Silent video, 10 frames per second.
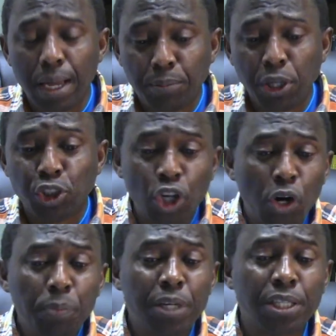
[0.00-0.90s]
But
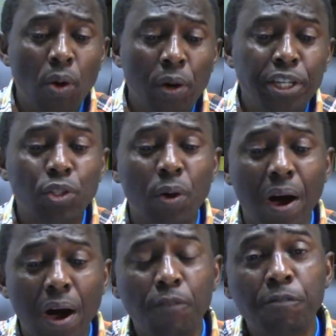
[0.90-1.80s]
Job is going
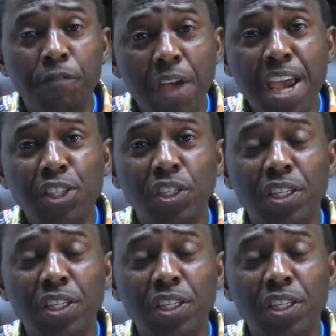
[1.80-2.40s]
to face